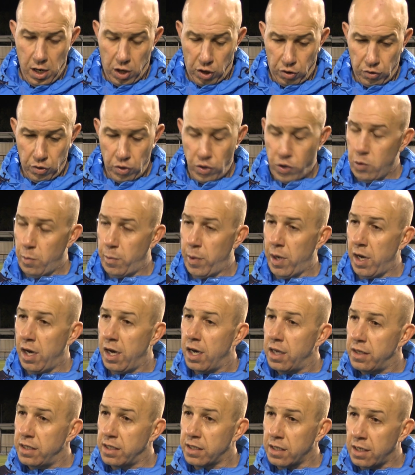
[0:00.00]
crucial
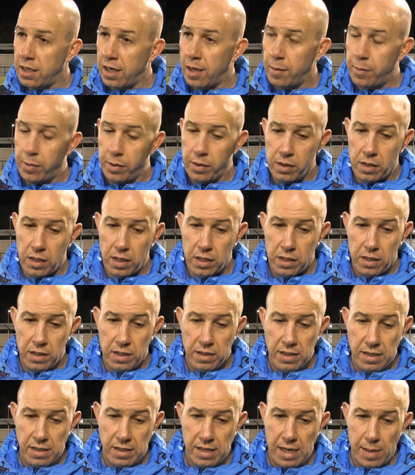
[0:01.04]
part of this club,
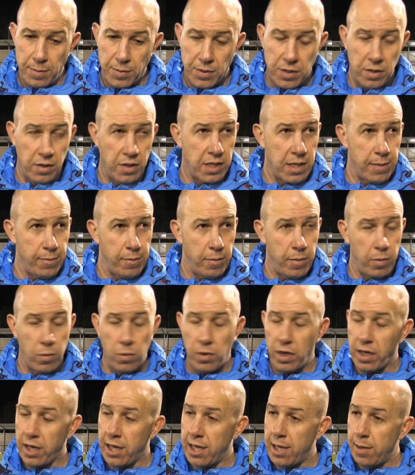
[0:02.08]
and absolutely someone we
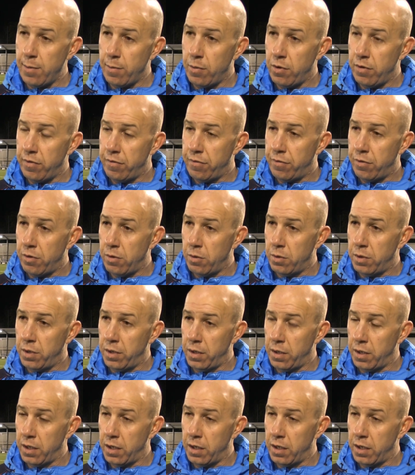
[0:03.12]
want to keep moving forward.